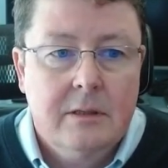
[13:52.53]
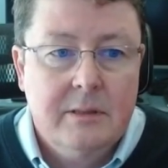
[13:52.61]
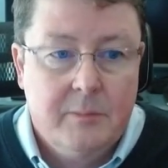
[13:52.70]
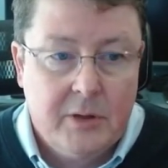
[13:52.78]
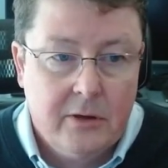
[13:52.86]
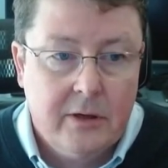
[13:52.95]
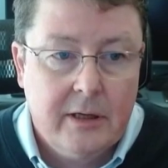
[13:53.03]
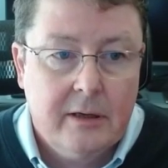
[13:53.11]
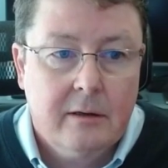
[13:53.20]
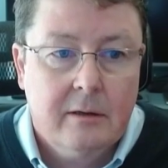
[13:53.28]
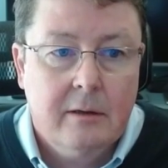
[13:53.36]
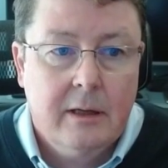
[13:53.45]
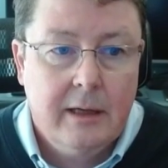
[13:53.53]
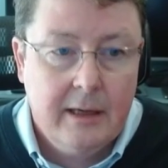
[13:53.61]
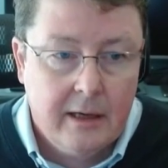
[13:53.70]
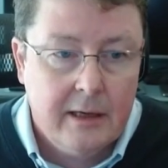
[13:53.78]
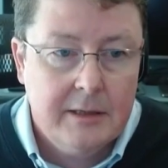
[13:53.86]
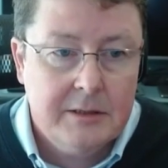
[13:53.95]
deploying
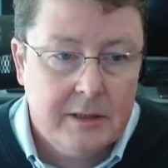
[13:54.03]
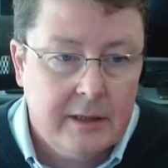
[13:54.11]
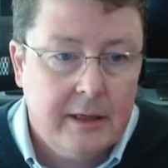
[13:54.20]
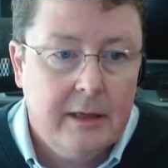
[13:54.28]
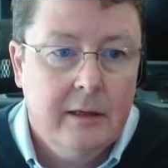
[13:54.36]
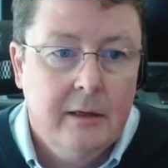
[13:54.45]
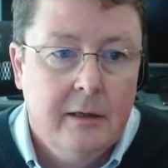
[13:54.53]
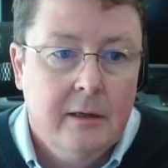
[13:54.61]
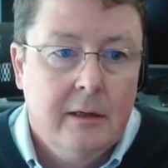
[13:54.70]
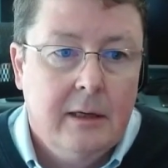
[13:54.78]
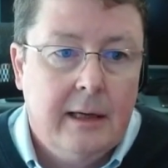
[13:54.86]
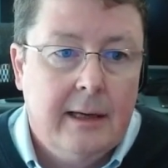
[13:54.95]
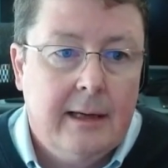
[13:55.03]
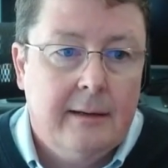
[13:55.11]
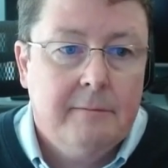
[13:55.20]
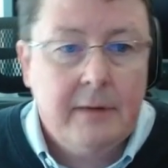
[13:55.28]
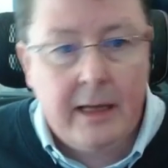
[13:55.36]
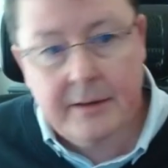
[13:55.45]
AI today
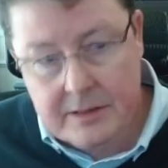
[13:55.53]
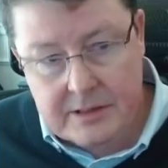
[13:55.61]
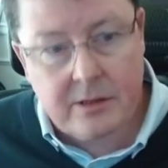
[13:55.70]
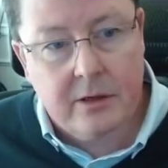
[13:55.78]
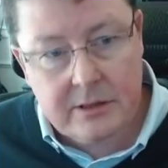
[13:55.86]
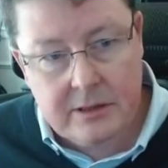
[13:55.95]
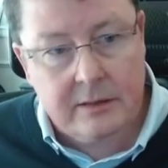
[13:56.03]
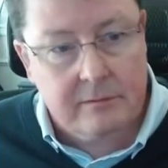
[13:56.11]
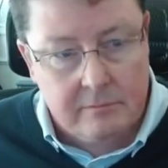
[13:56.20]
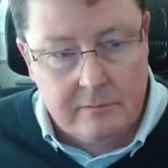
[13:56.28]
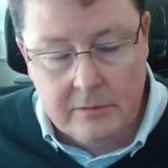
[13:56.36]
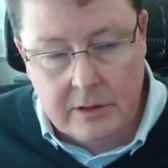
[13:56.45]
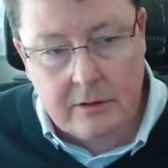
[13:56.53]
and discussing,